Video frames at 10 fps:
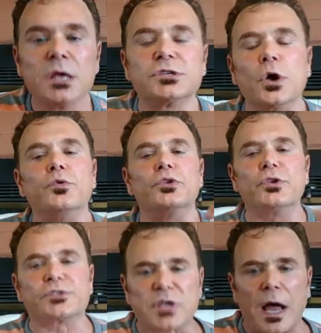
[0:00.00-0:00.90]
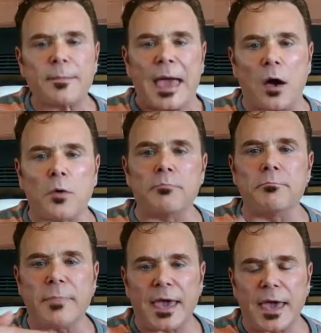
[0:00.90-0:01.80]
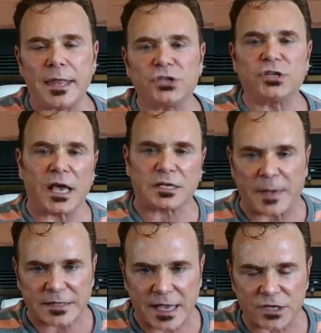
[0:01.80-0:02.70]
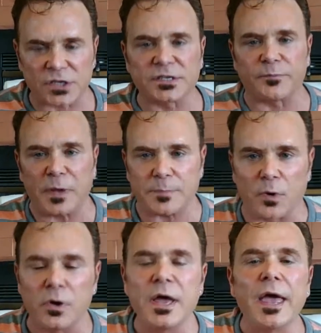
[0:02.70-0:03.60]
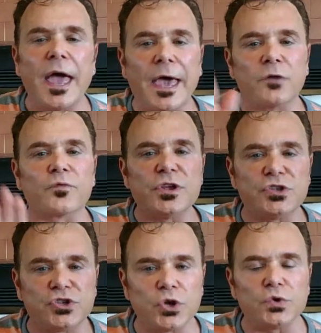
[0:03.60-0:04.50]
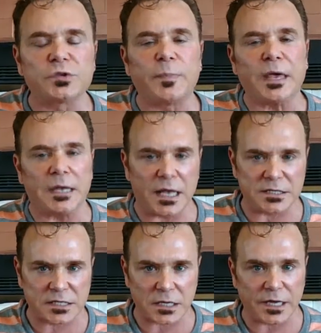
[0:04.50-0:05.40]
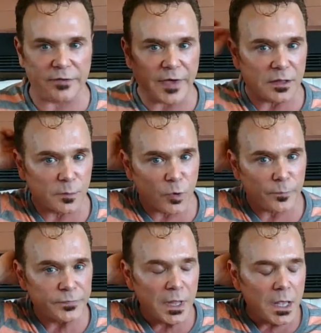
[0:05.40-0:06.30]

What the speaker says: So somehow manage the expectations of people and reduce being instantly available.